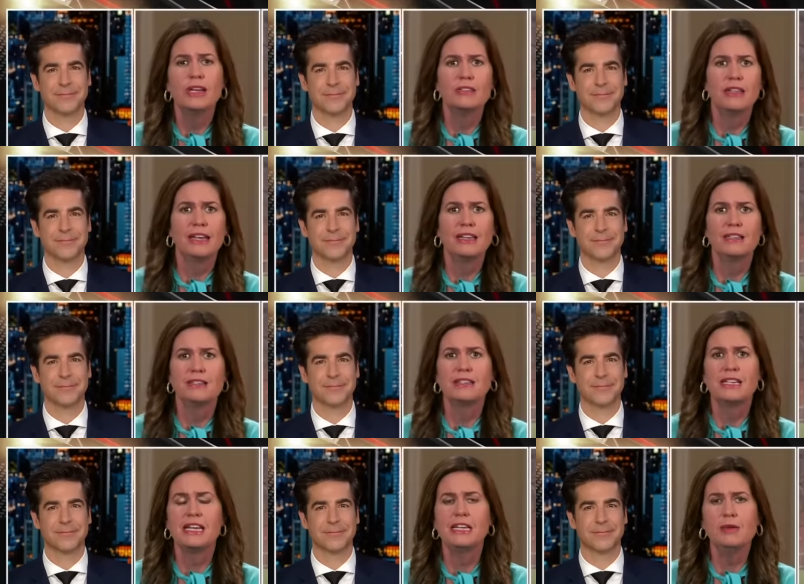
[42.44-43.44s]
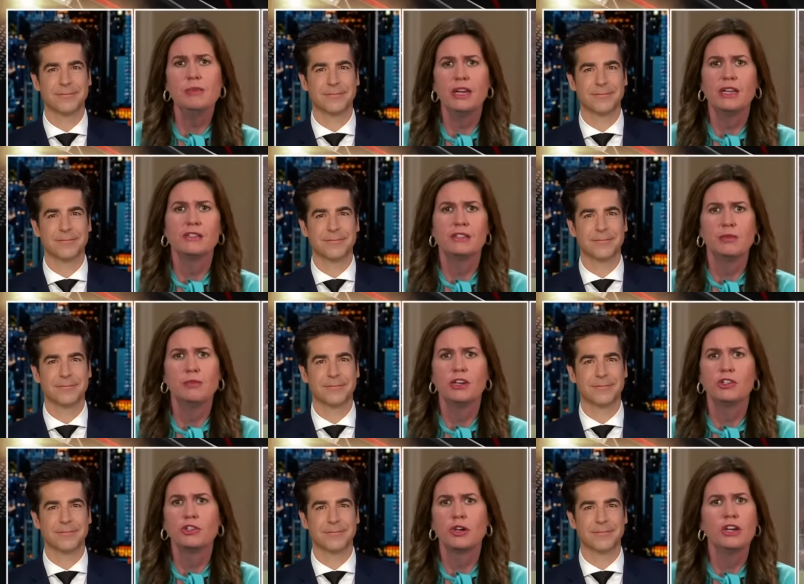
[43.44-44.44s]
Speaker 1: is that his team and his
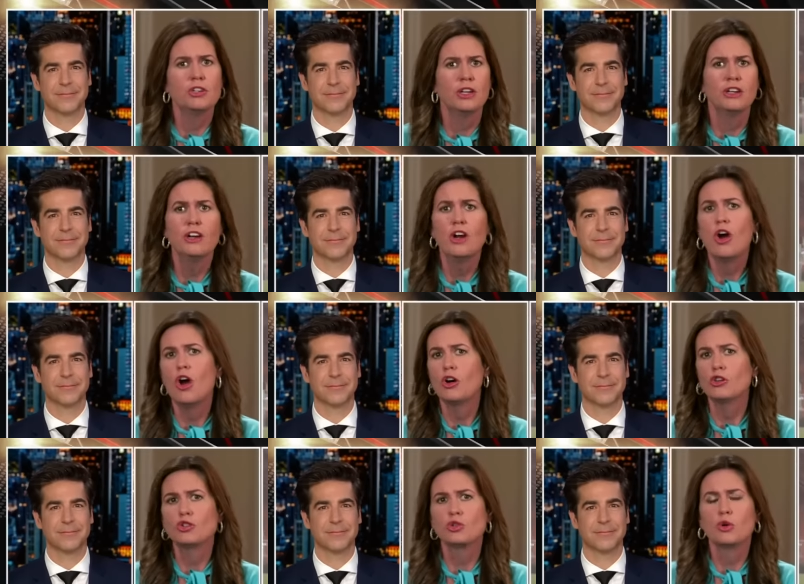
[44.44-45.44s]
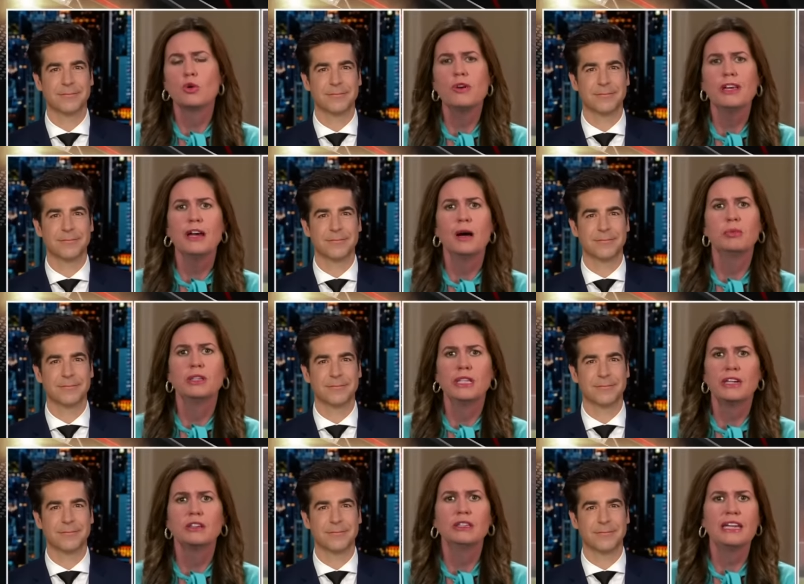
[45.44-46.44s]
administration are screwing up
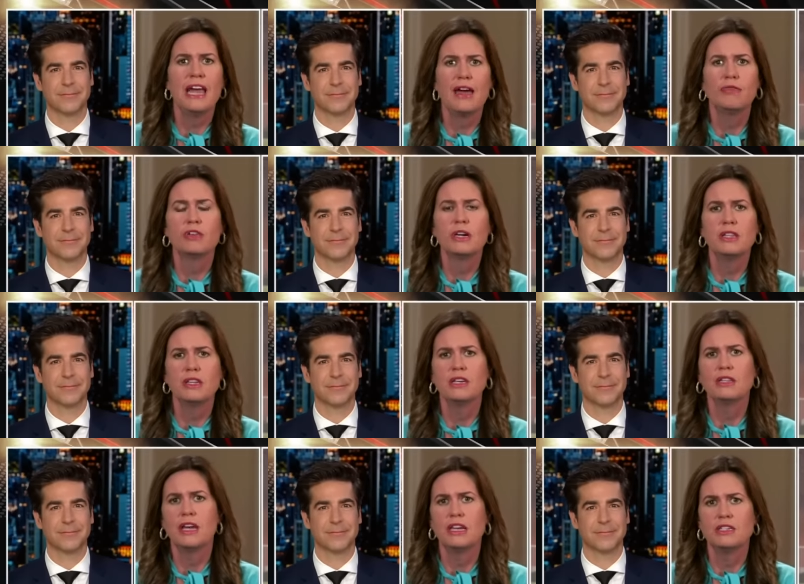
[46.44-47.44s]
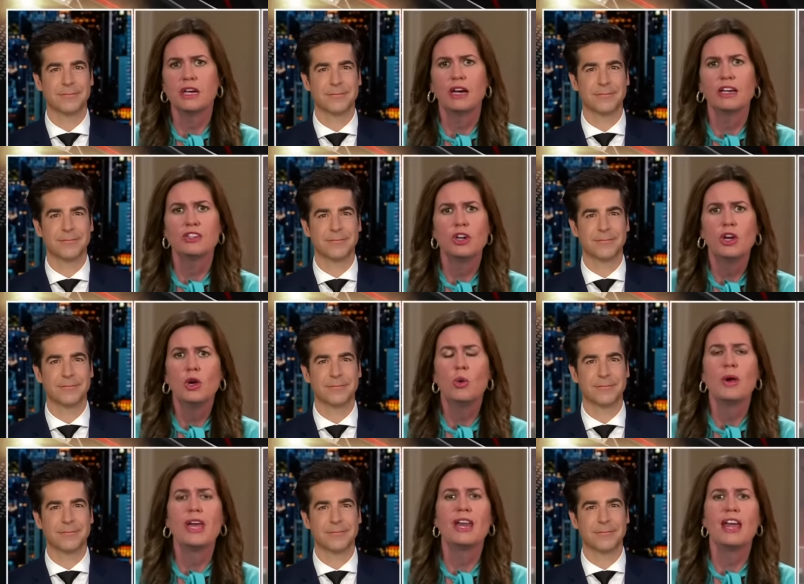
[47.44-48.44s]
literally everything they touch.
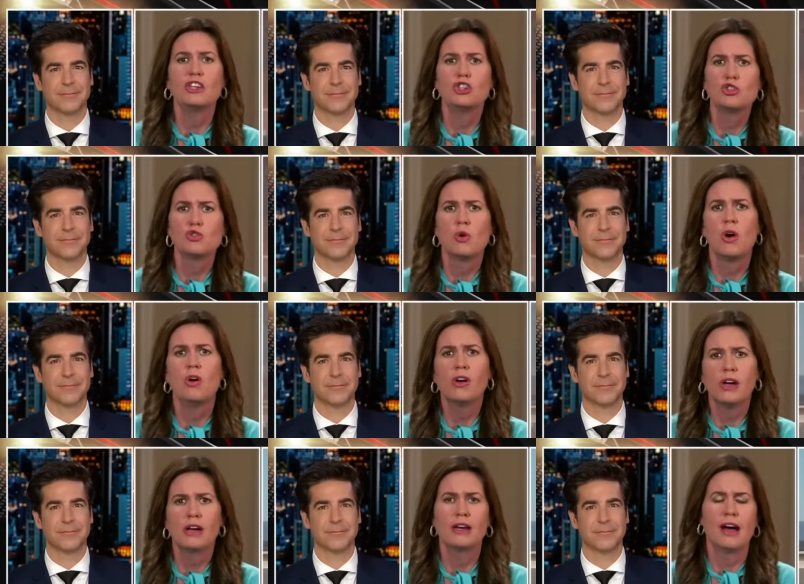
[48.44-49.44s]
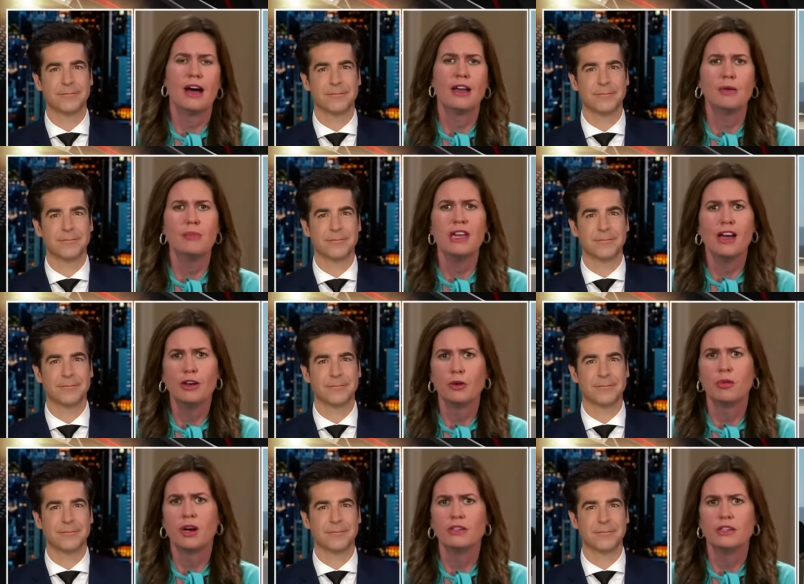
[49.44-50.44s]
We had a strong economy under
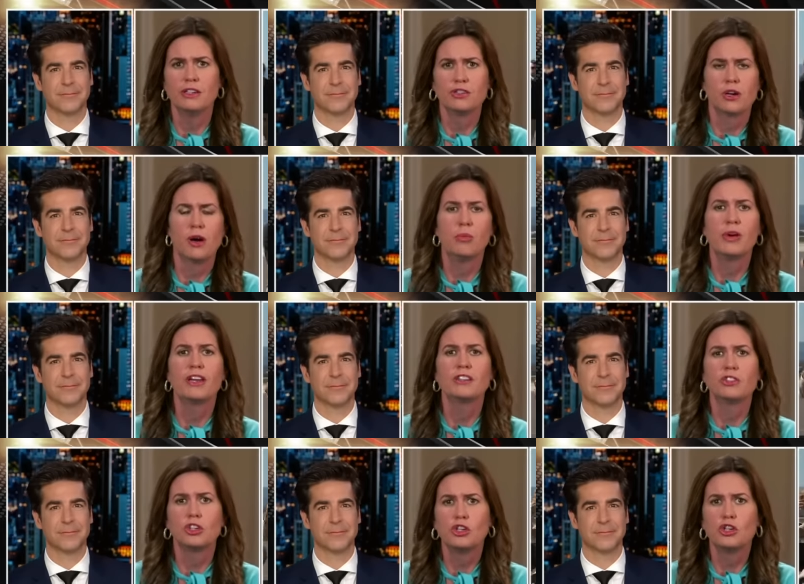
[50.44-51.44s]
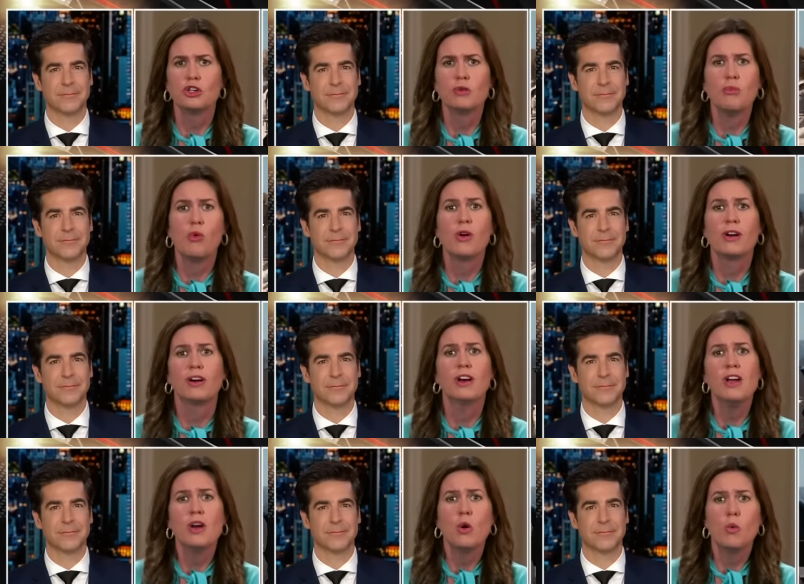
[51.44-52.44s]
President Trump. We had a secure border.
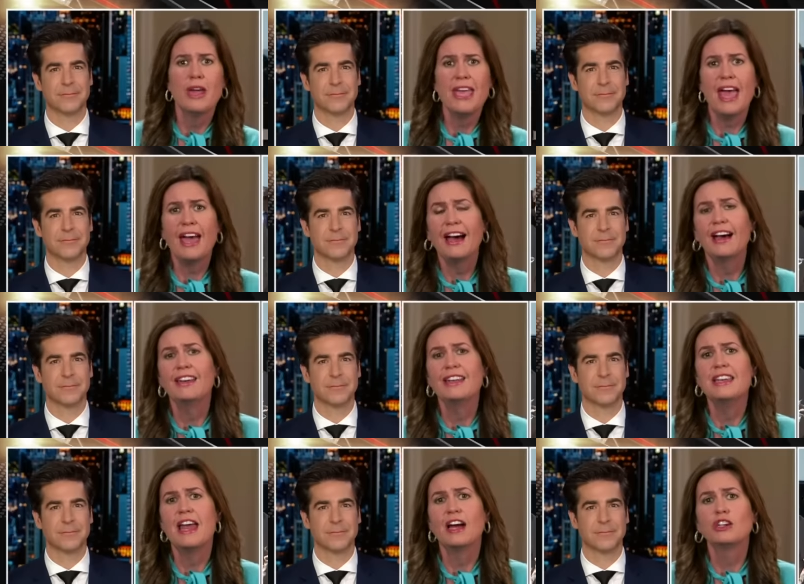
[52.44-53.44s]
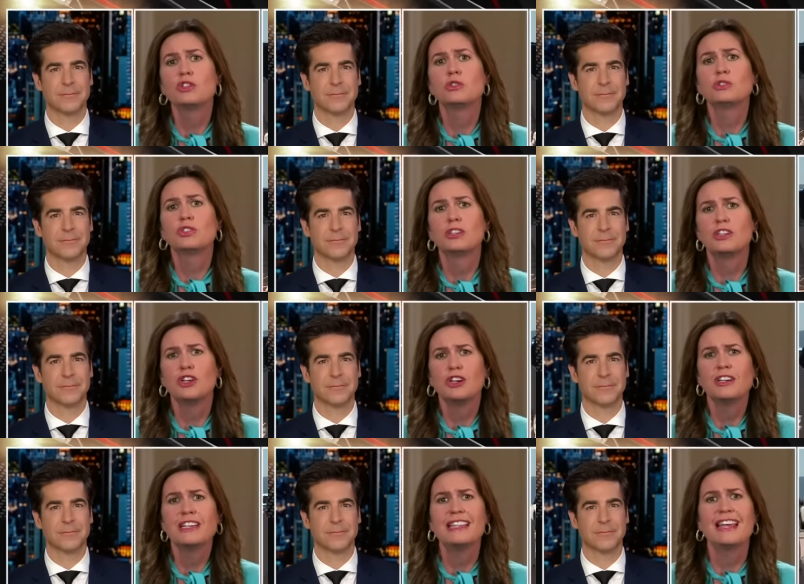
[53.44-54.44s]
We had national
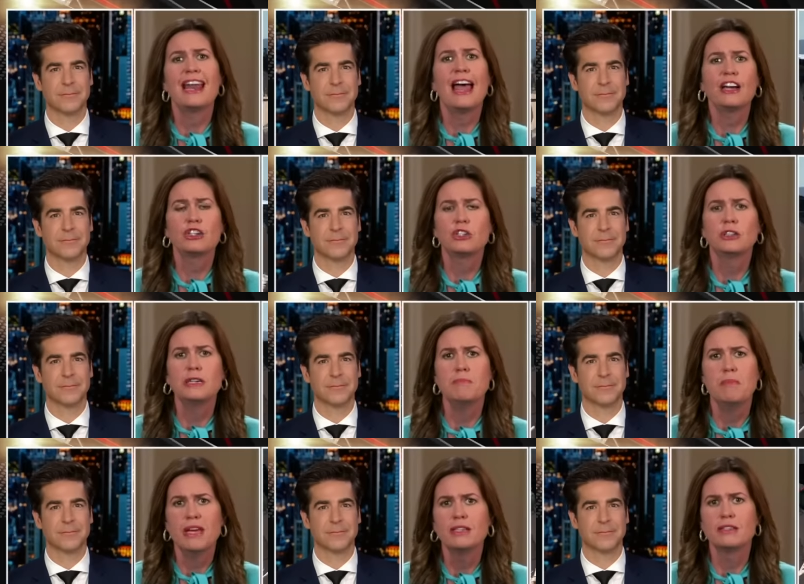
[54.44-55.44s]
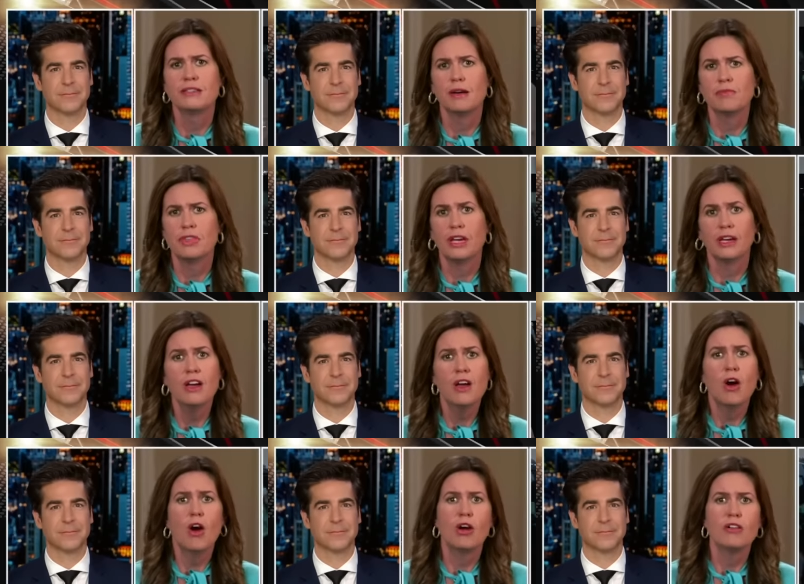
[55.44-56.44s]
security that actually meant something.
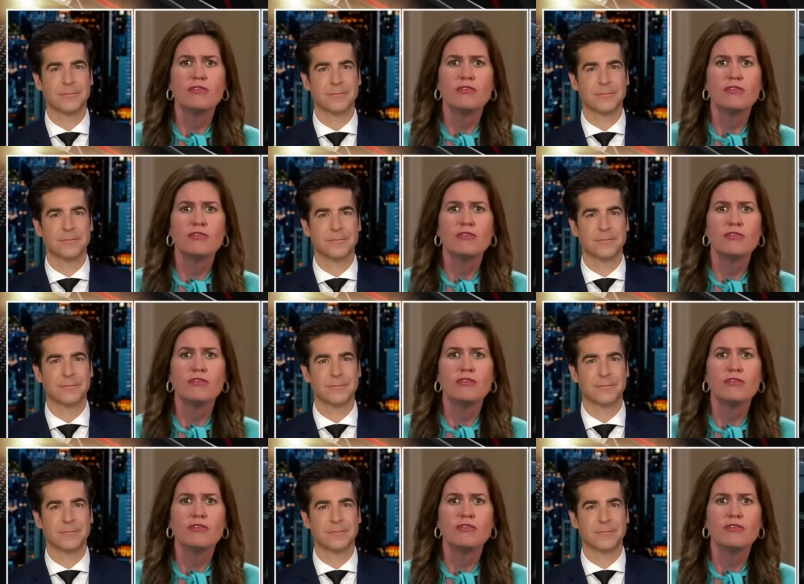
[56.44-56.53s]
Our